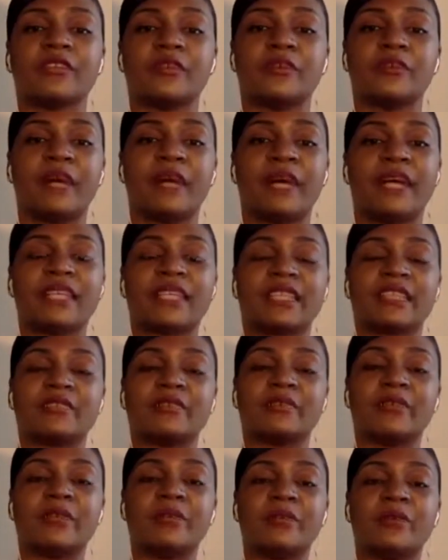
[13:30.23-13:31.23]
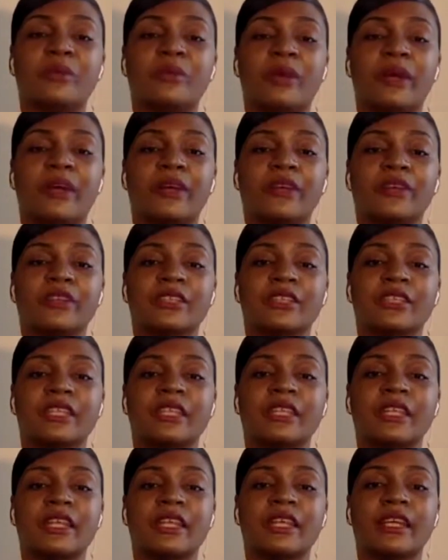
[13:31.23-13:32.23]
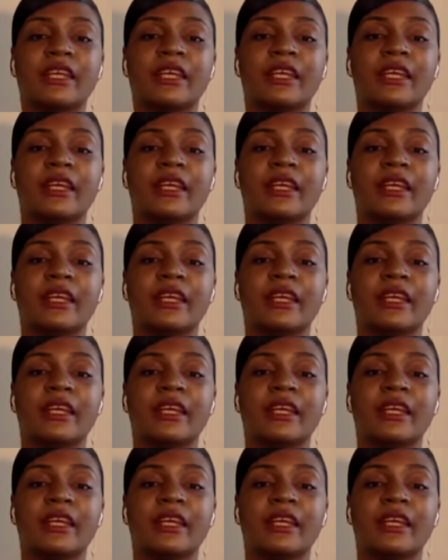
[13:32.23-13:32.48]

with positive people while you're studying.